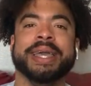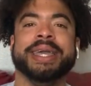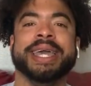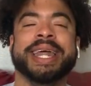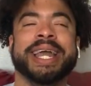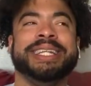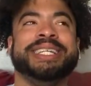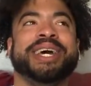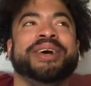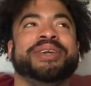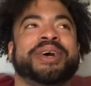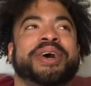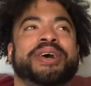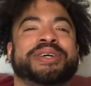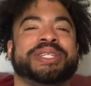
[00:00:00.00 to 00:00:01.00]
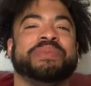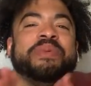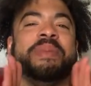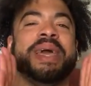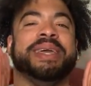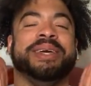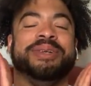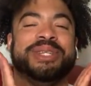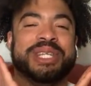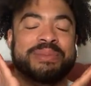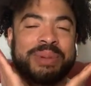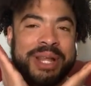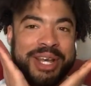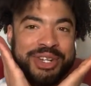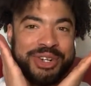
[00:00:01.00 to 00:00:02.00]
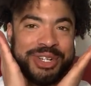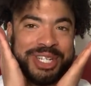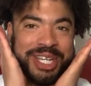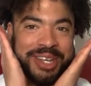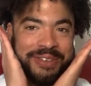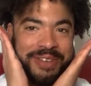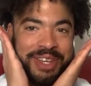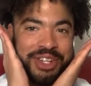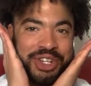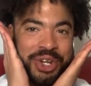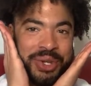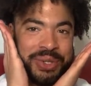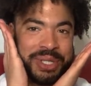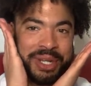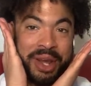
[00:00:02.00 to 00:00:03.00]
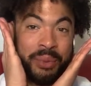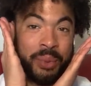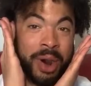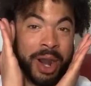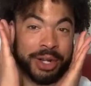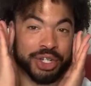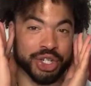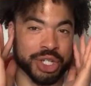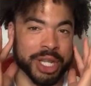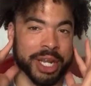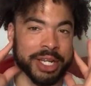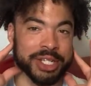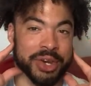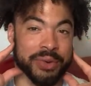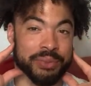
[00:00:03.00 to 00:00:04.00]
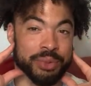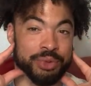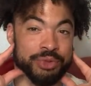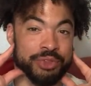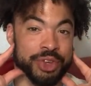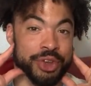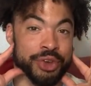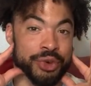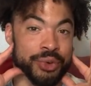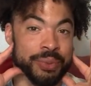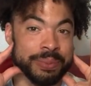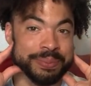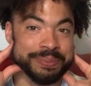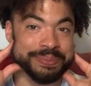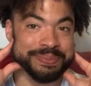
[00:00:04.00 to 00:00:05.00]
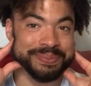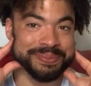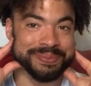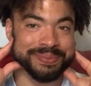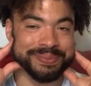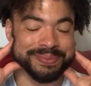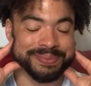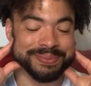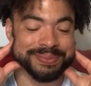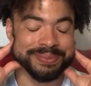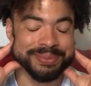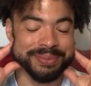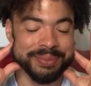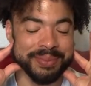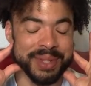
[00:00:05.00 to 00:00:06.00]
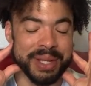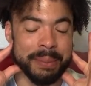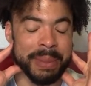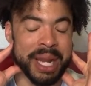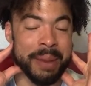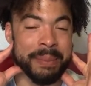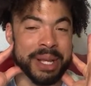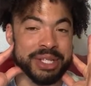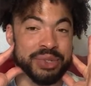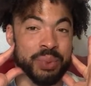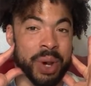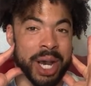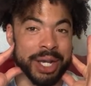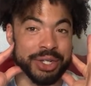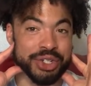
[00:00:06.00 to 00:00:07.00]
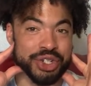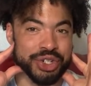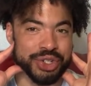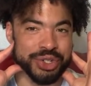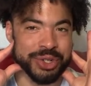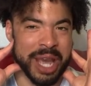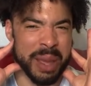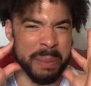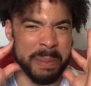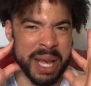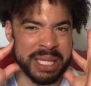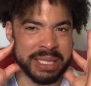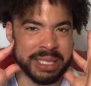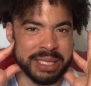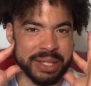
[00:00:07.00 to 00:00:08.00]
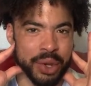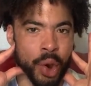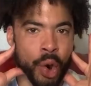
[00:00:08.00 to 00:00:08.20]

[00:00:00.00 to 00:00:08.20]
Can I tell y'all some of my guilty pleasure TV shows that I watch that I don't review, but I must watch? I must.